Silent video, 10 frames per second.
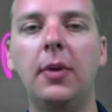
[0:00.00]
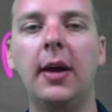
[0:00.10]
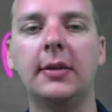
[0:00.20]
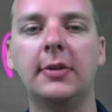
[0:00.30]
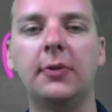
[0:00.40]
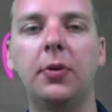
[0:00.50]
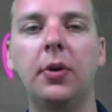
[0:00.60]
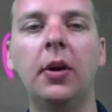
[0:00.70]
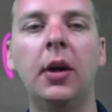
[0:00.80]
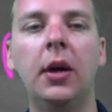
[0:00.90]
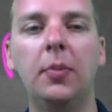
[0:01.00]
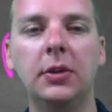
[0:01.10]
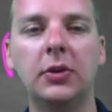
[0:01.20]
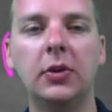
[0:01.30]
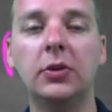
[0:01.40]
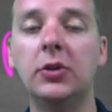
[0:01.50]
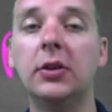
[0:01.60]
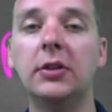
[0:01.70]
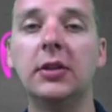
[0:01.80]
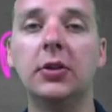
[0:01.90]
to be asked for, but as long as you
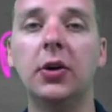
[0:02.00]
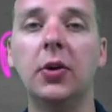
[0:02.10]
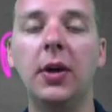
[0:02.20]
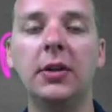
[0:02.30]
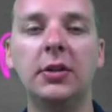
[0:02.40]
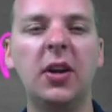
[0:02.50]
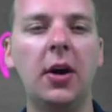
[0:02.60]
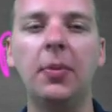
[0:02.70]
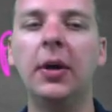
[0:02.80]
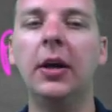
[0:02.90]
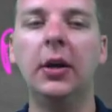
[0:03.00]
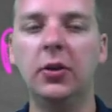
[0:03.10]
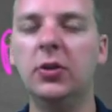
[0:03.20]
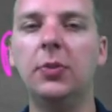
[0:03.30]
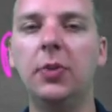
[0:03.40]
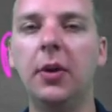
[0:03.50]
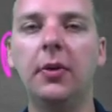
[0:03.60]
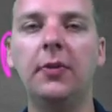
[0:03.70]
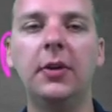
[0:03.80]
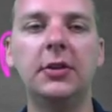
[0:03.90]
can set your equation up, you should be able
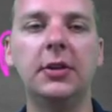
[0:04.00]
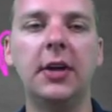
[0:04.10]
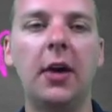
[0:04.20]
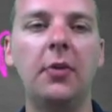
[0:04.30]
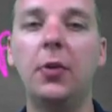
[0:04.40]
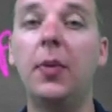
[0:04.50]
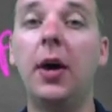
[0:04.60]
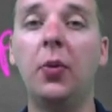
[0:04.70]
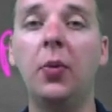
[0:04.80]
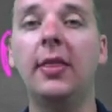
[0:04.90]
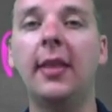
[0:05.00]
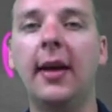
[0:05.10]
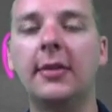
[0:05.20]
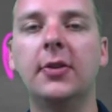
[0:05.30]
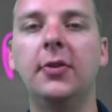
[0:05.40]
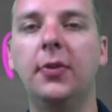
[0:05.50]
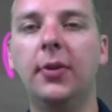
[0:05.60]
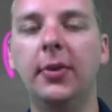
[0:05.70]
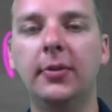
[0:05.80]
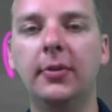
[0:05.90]
to finish it out no matter what they ask you
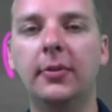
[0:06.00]
for.